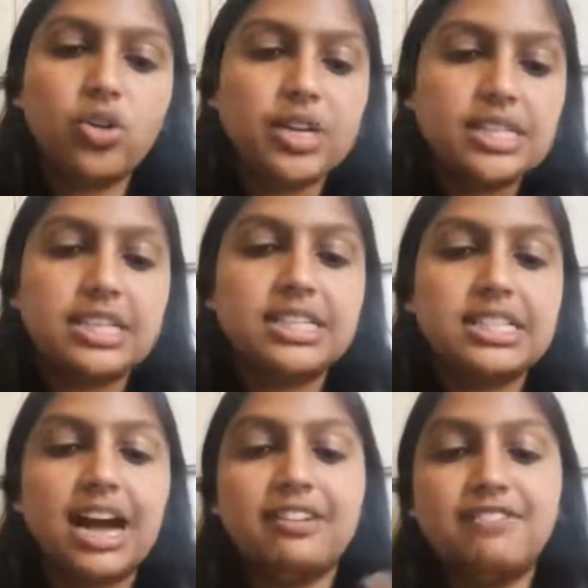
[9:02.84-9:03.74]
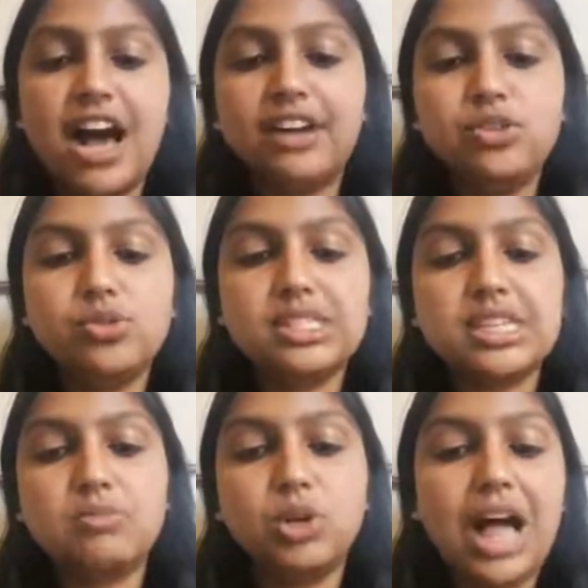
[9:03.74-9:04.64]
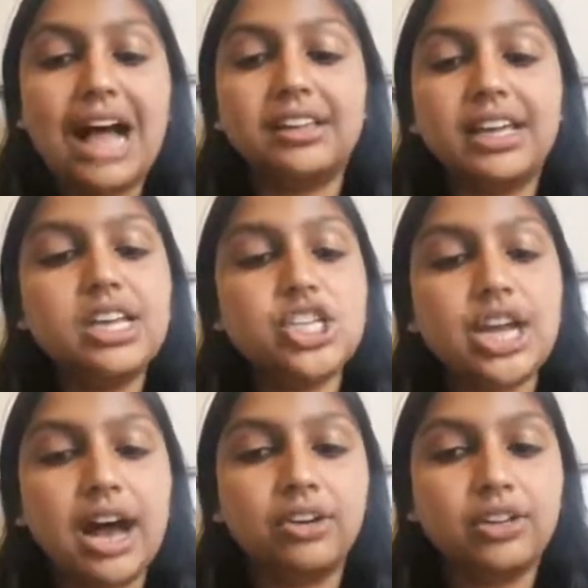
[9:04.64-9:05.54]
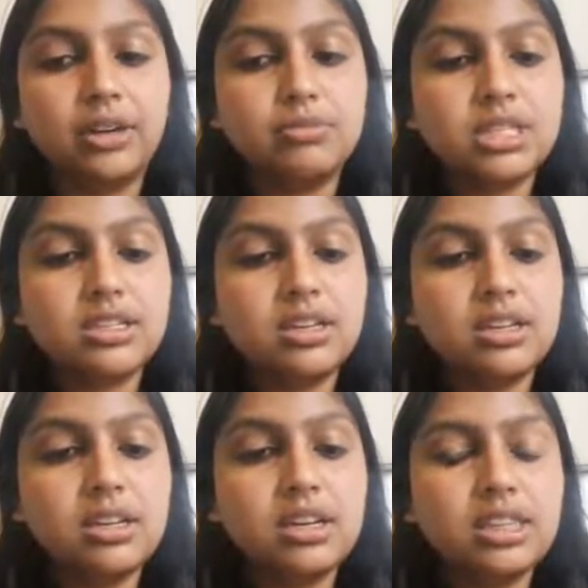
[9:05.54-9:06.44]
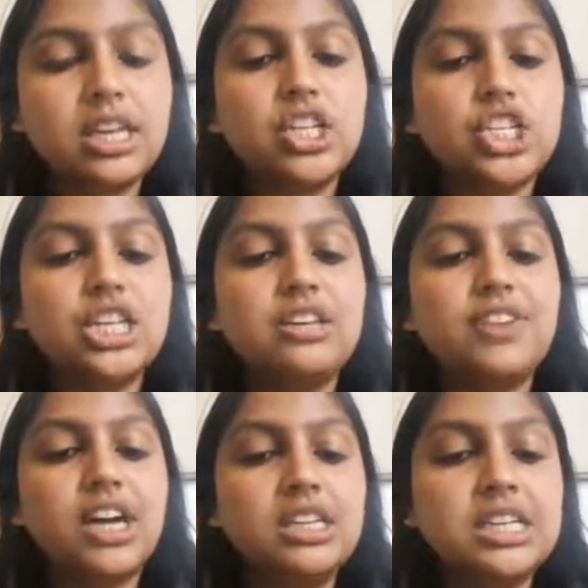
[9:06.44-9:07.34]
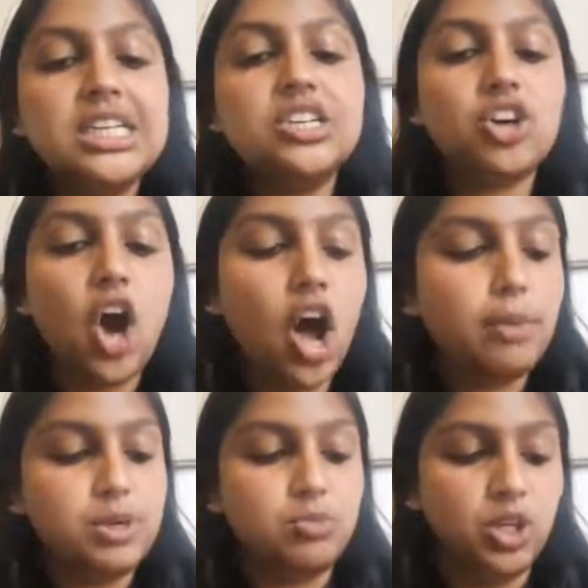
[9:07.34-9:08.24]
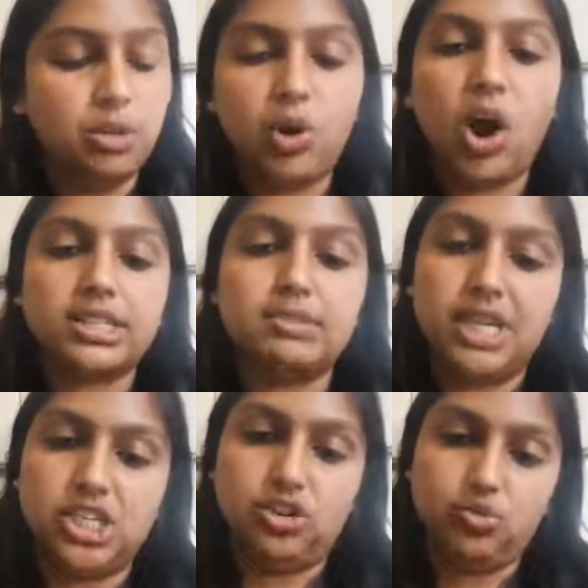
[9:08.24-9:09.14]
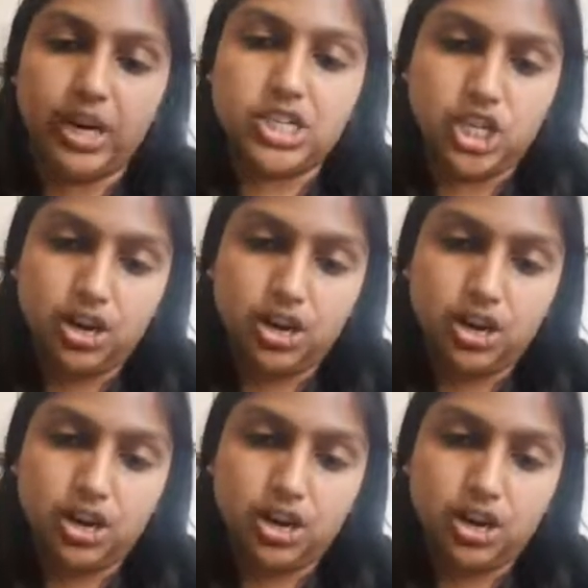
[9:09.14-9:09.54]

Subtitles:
is to design value-stable allocation algorithms that achieve a near optimal approximation ratio.